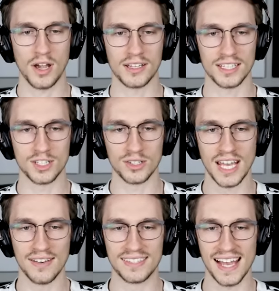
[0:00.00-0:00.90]
Quick, let's go
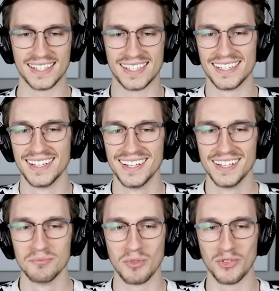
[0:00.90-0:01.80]
have sex
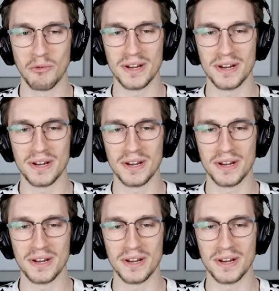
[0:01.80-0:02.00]
before